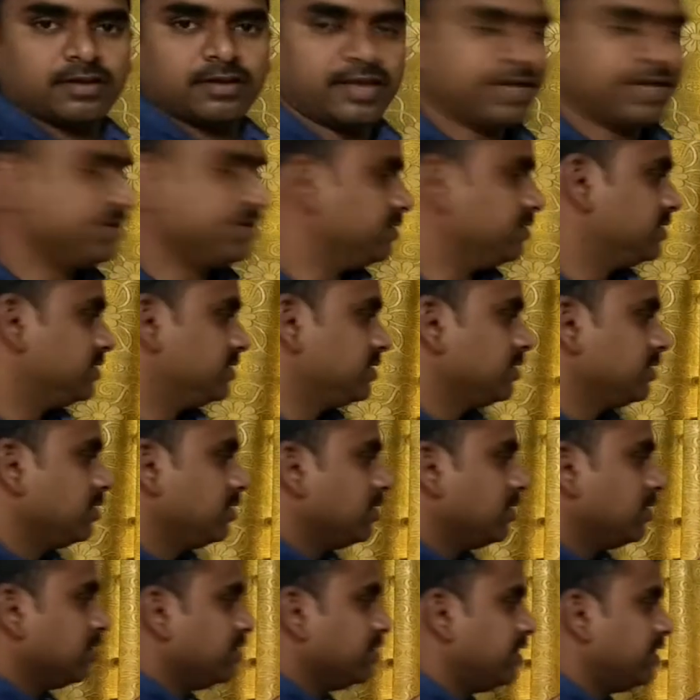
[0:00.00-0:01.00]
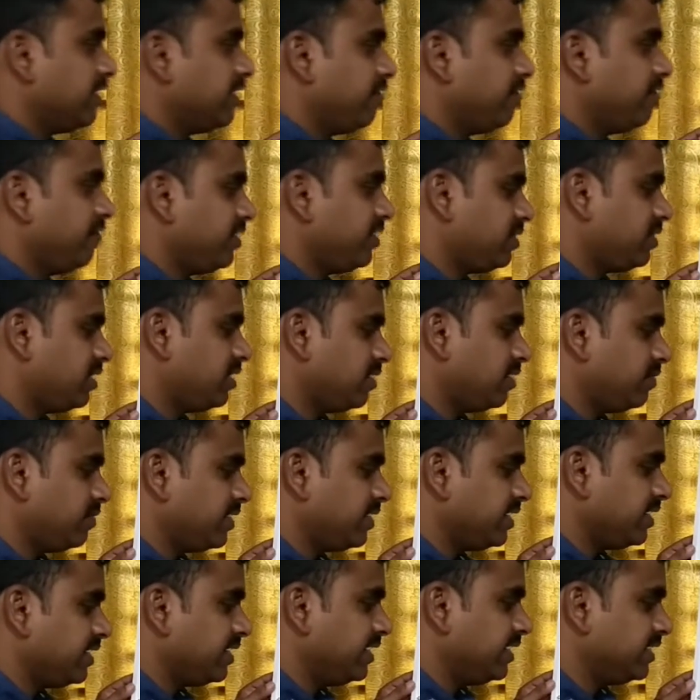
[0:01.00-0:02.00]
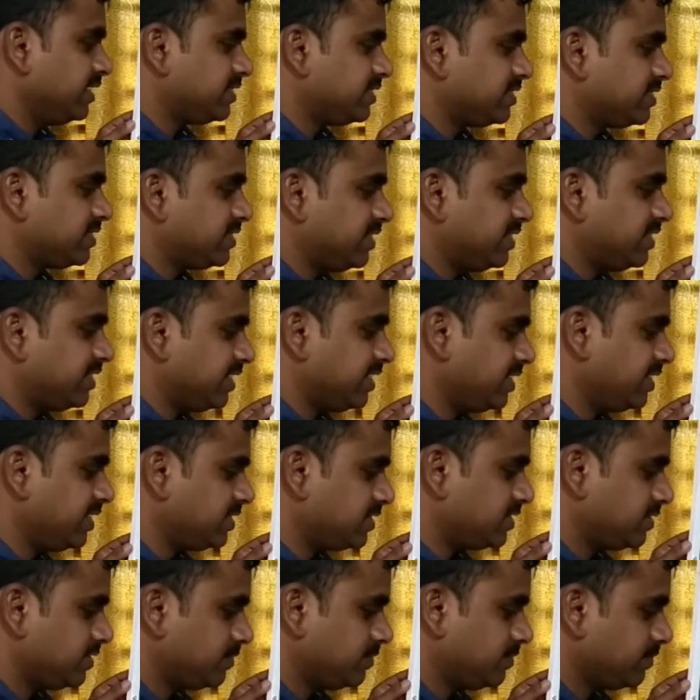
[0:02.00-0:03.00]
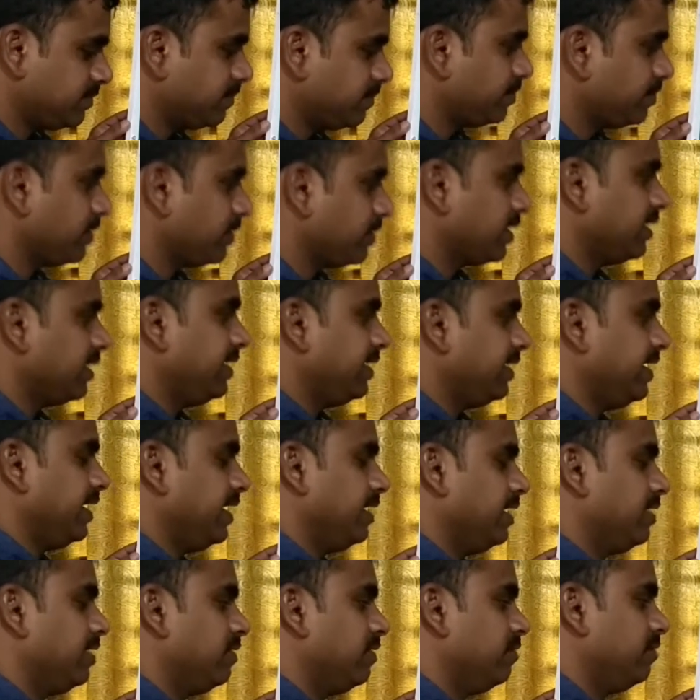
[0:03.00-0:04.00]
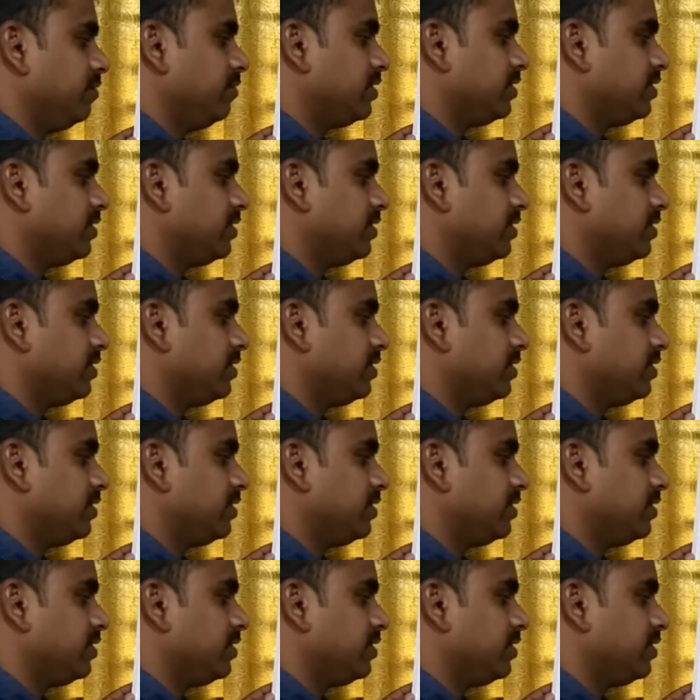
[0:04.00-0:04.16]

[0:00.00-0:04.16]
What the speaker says: Like this. The width of the each slit is A.